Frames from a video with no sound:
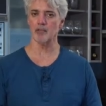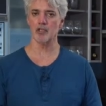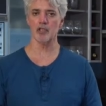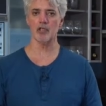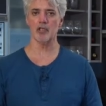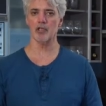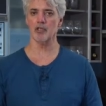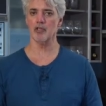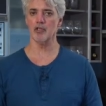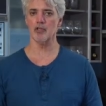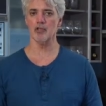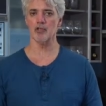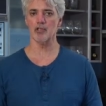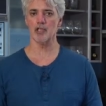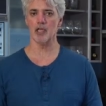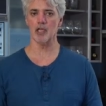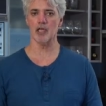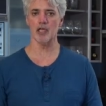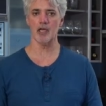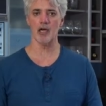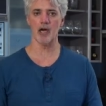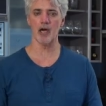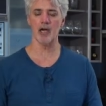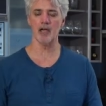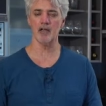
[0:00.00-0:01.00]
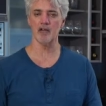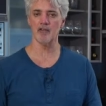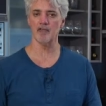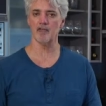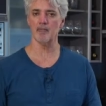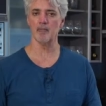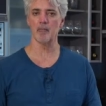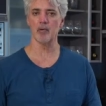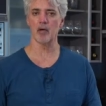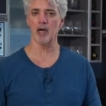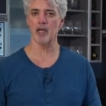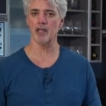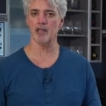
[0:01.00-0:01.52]
You can use any kind
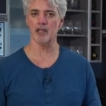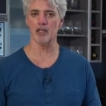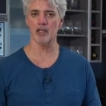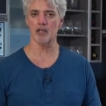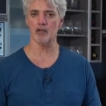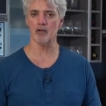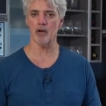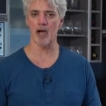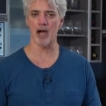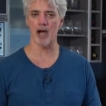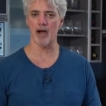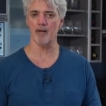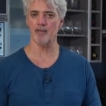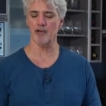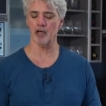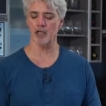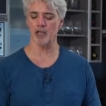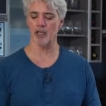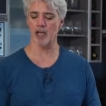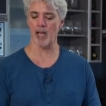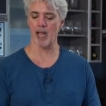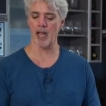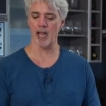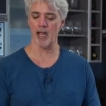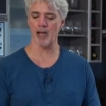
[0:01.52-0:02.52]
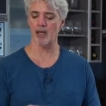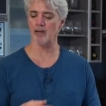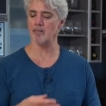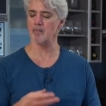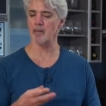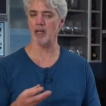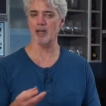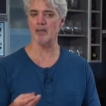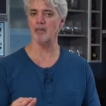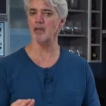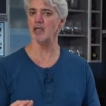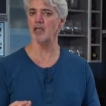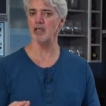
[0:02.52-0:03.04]
of bread that you have on hand,
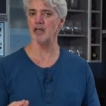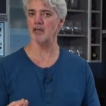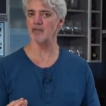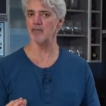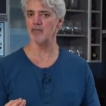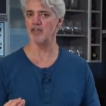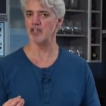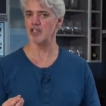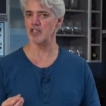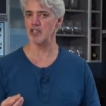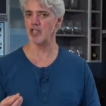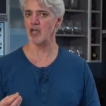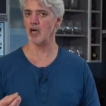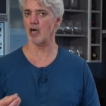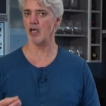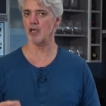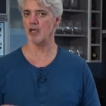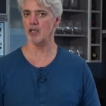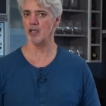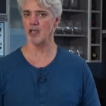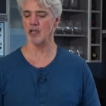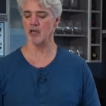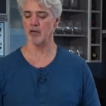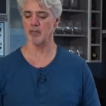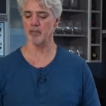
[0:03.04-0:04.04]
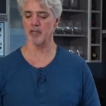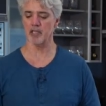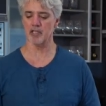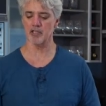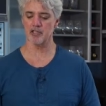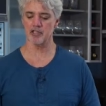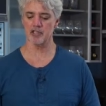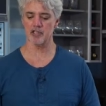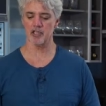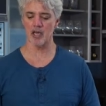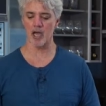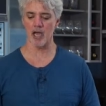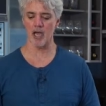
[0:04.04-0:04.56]
maybe if it's gone a little bit
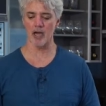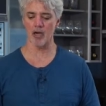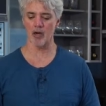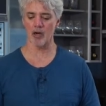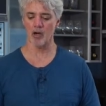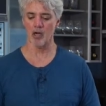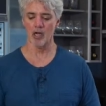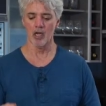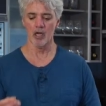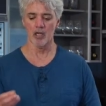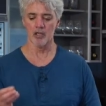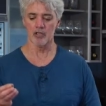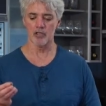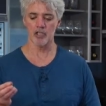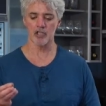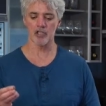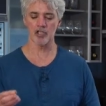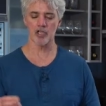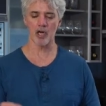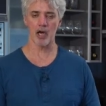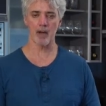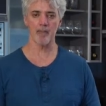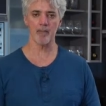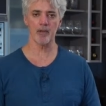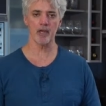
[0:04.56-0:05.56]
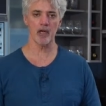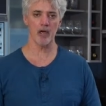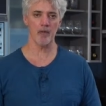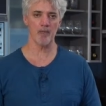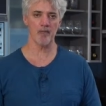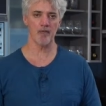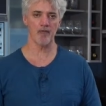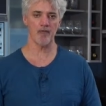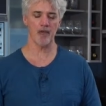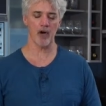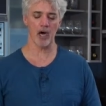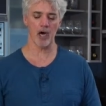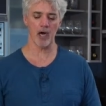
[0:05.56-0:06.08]
stale. Just chop it up
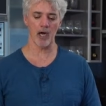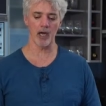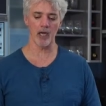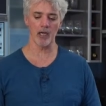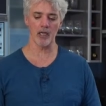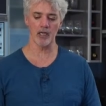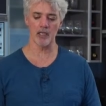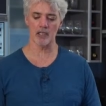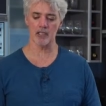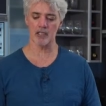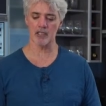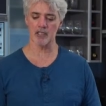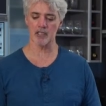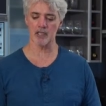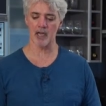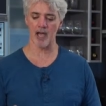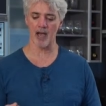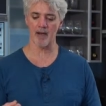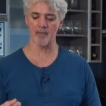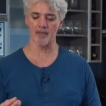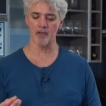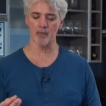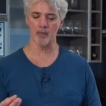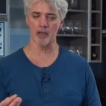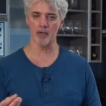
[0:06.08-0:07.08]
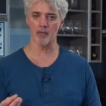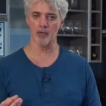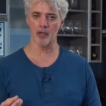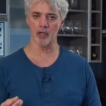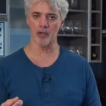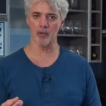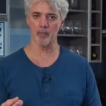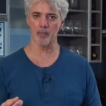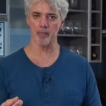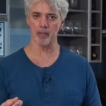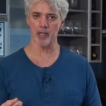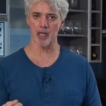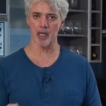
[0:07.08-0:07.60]
fine. It doesn't have to be real
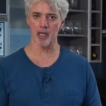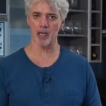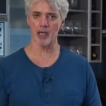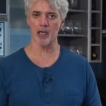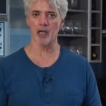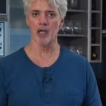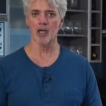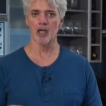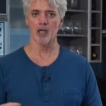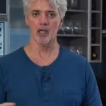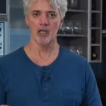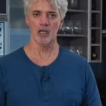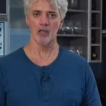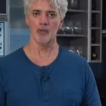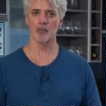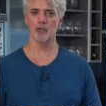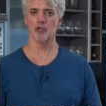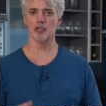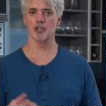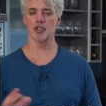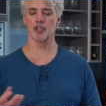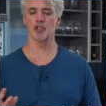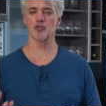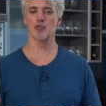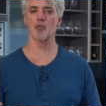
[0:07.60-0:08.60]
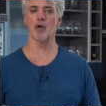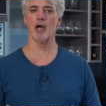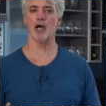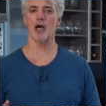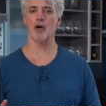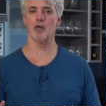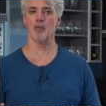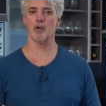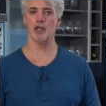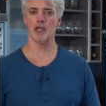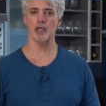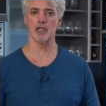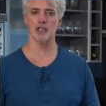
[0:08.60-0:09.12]
big. It will swell
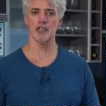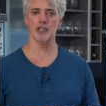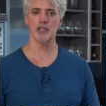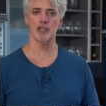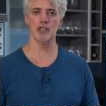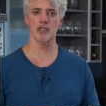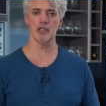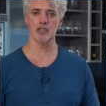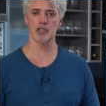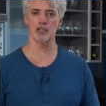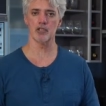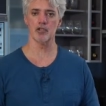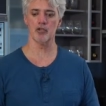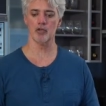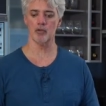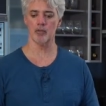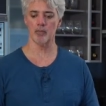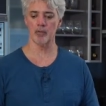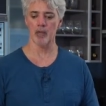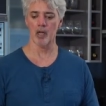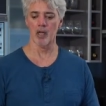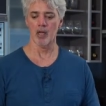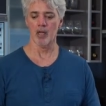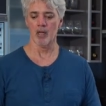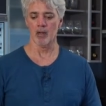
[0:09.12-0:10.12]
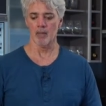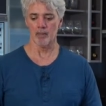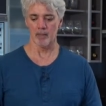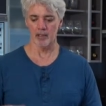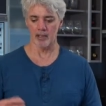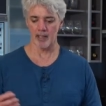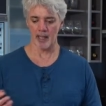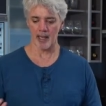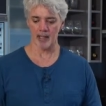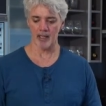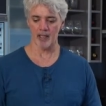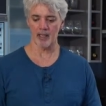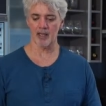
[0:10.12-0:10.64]
when it's in the soup, but
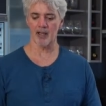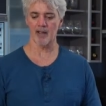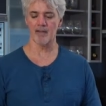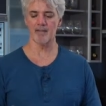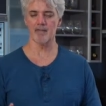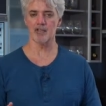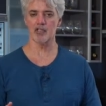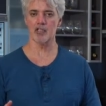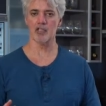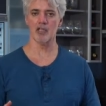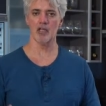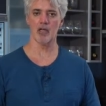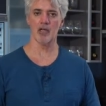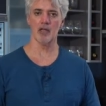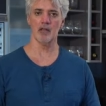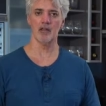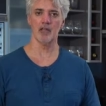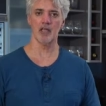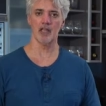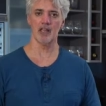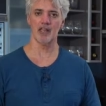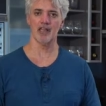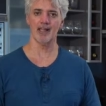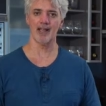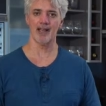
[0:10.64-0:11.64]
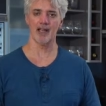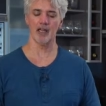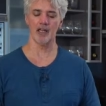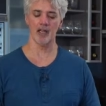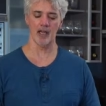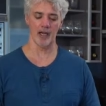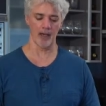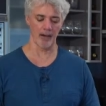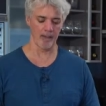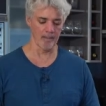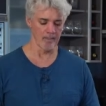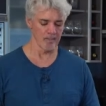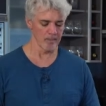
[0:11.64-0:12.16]
that gives the
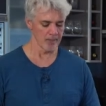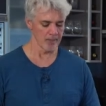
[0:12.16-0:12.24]
thickening.